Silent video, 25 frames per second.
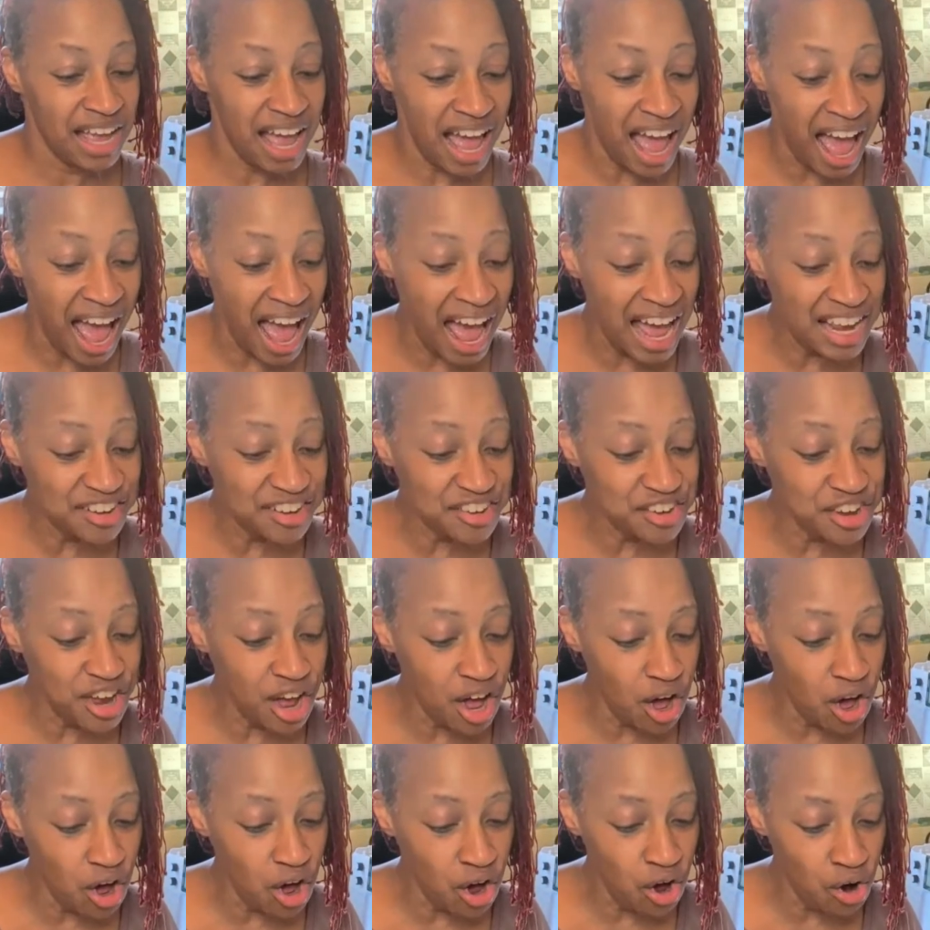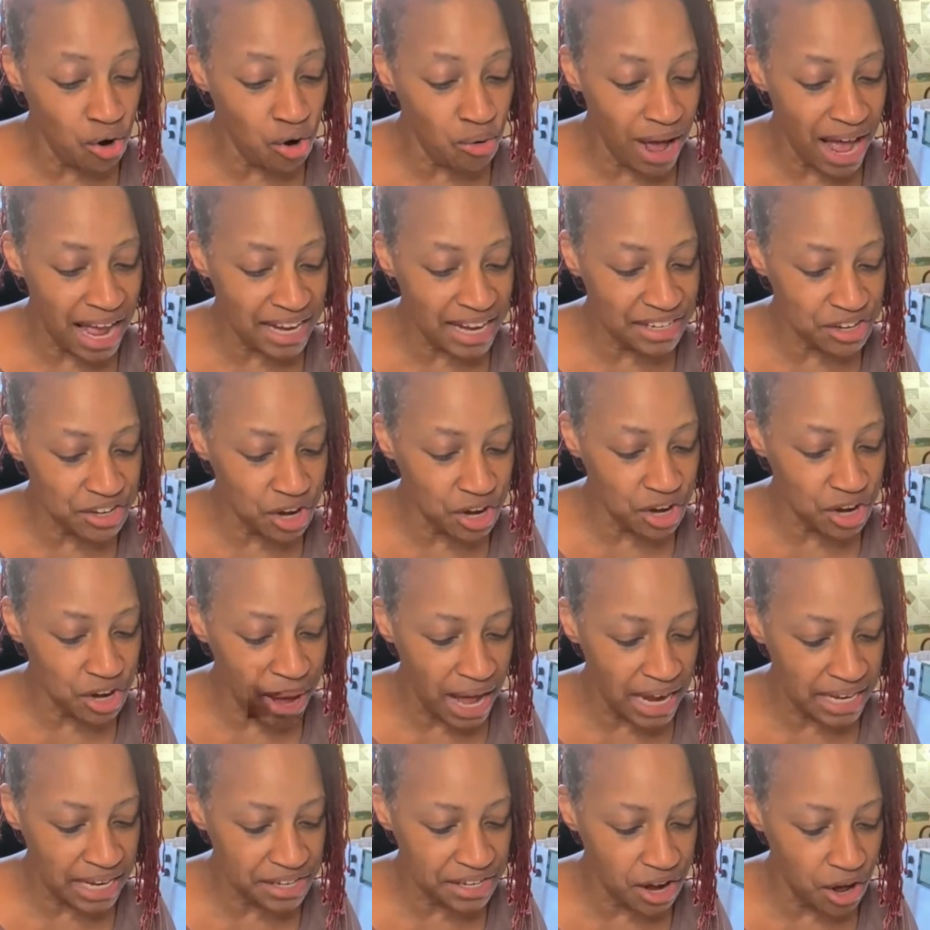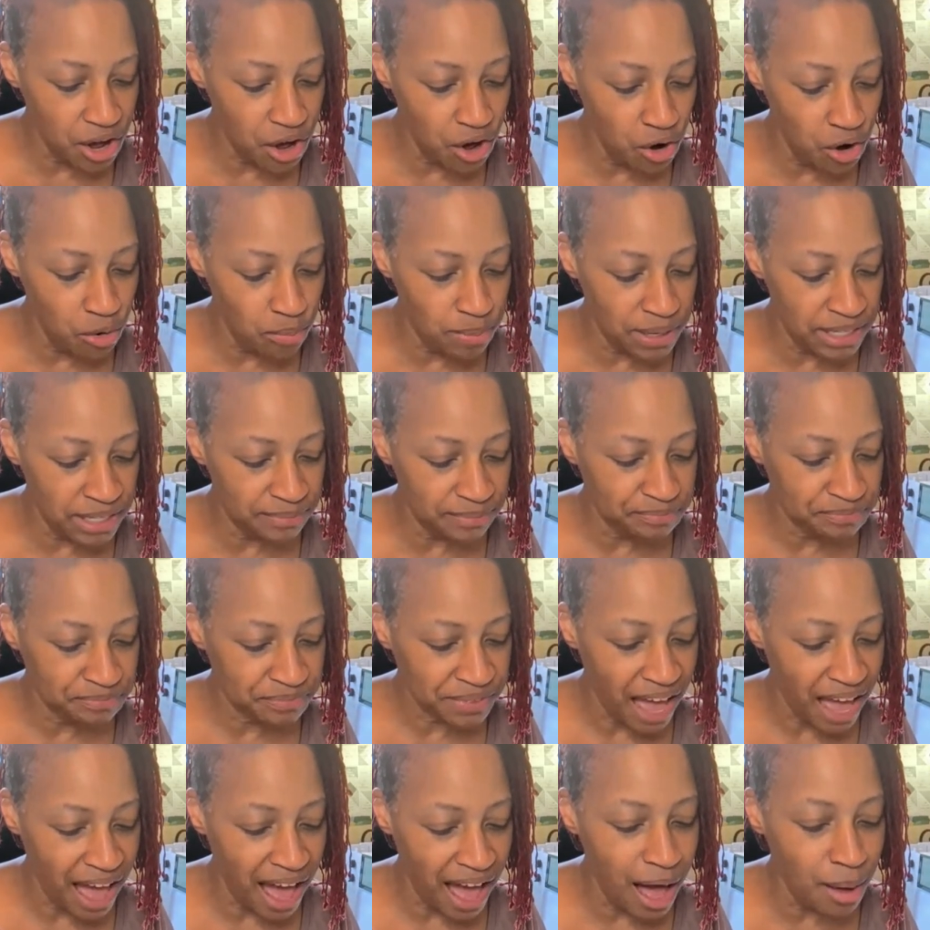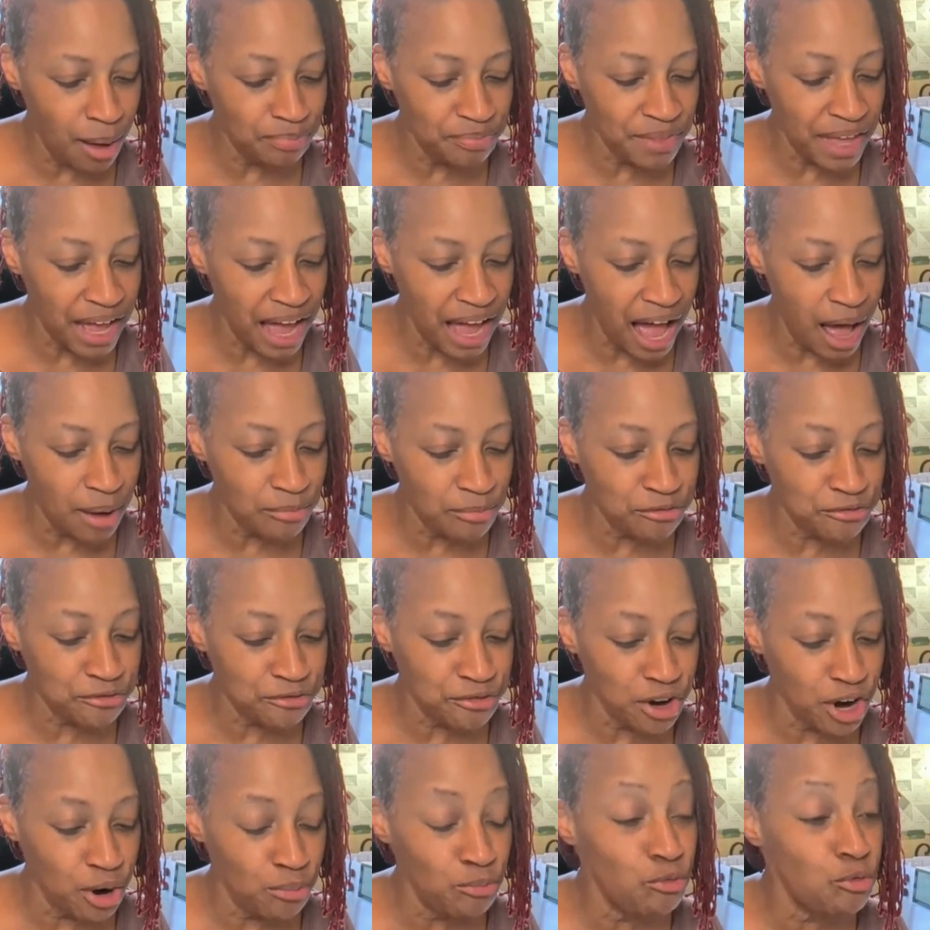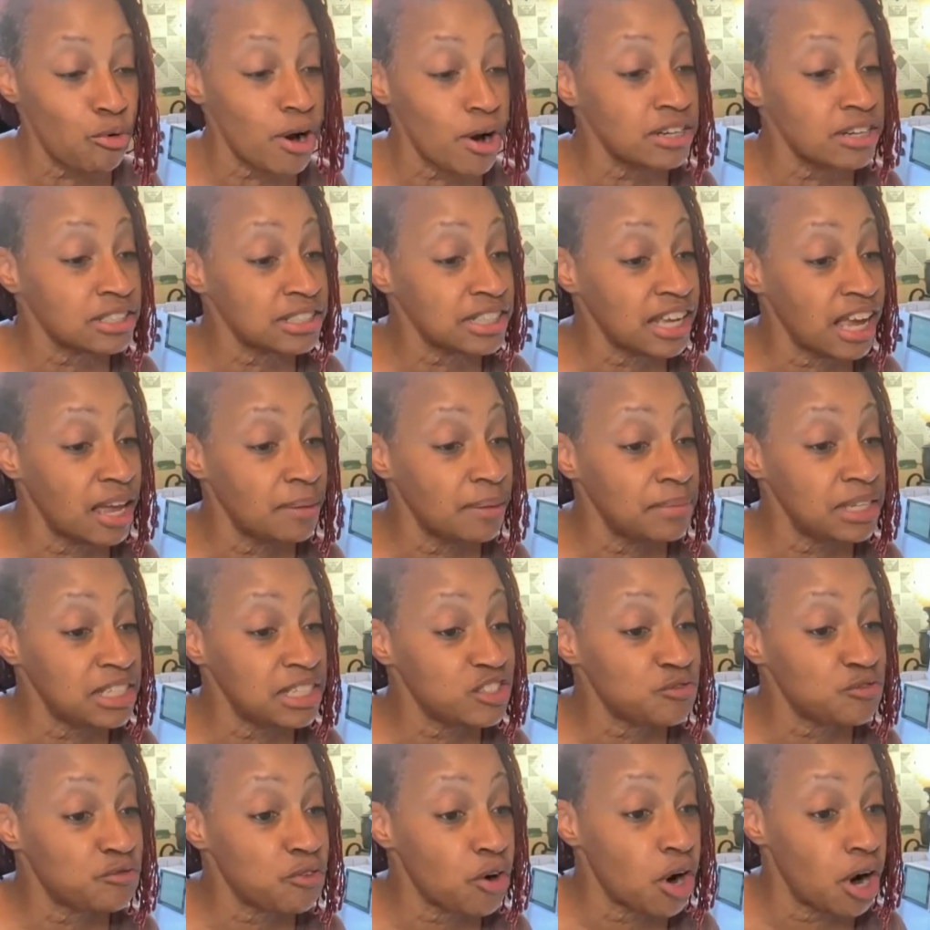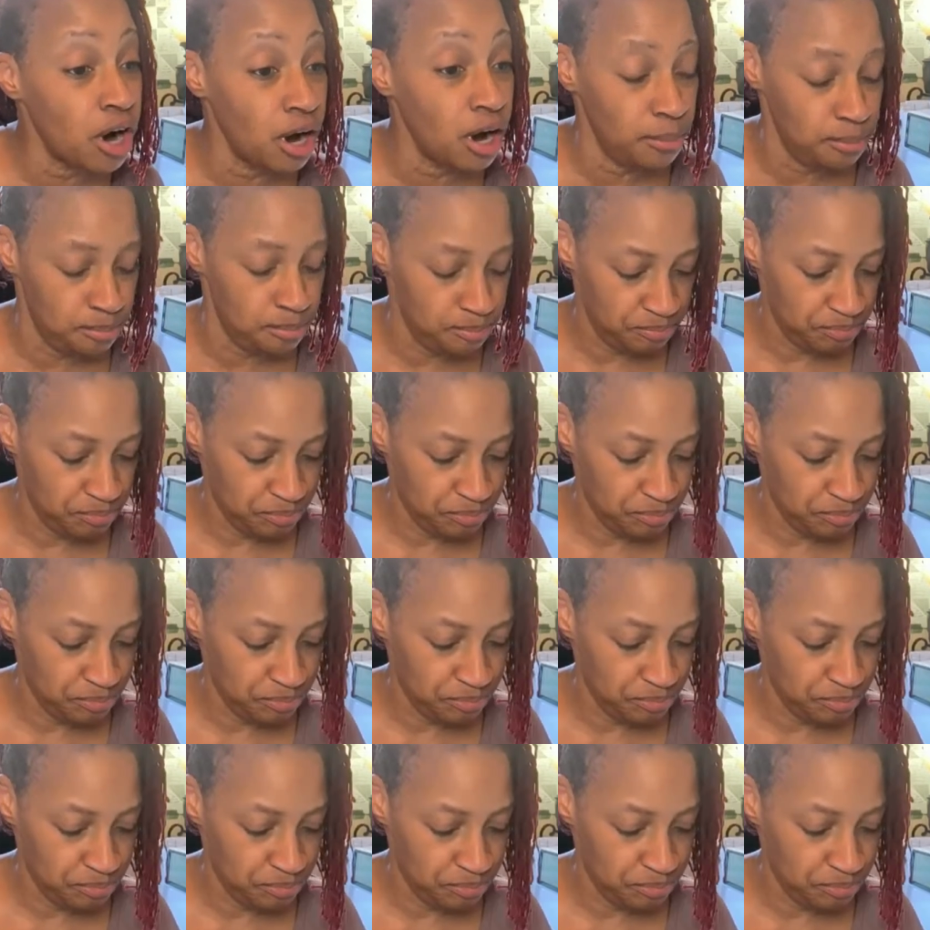I know, but I'm from where Tammy's from.